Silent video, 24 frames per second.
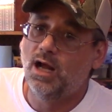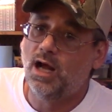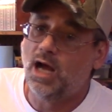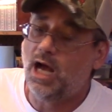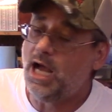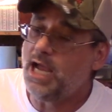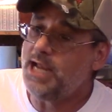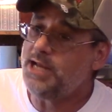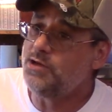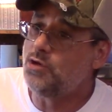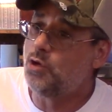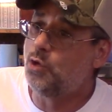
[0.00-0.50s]

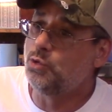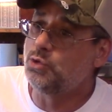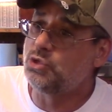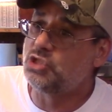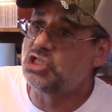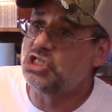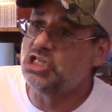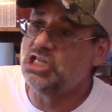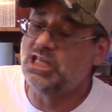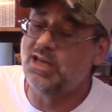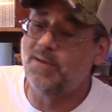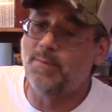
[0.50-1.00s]
I don't
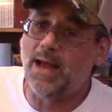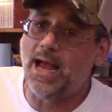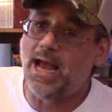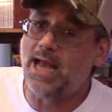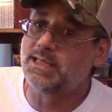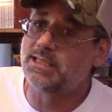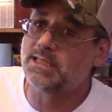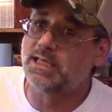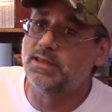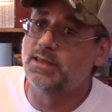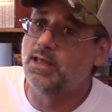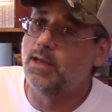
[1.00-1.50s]
see them
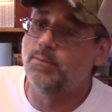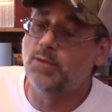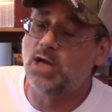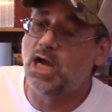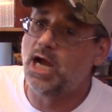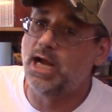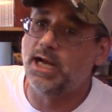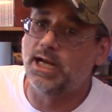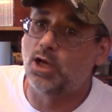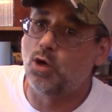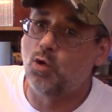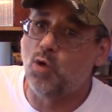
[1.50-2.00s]
asking them
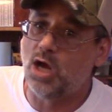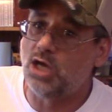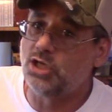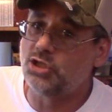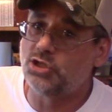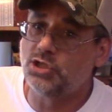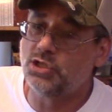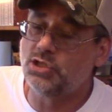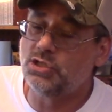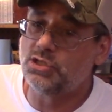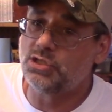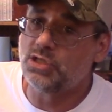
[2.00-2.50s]
kind of
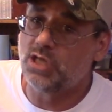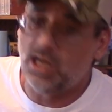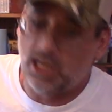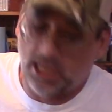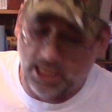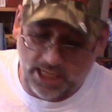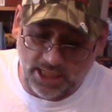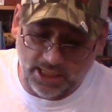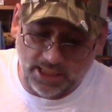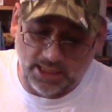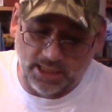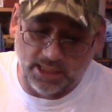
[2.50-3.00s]
questions. And
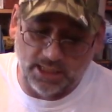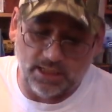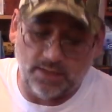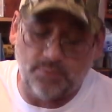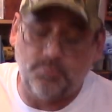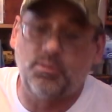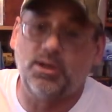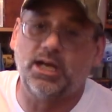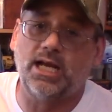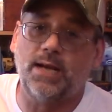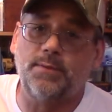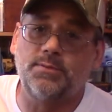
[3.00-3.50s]
I'm going to
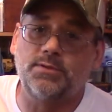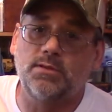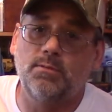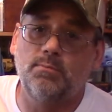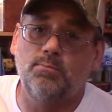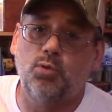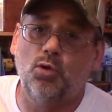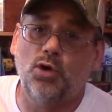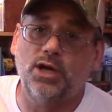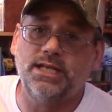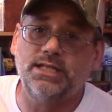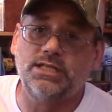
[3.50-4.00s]
bring up some
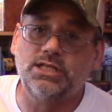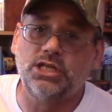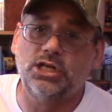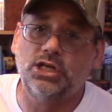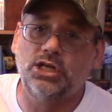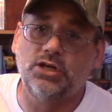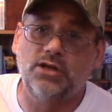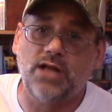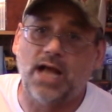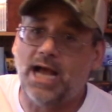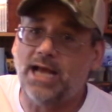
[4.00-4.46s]
points here.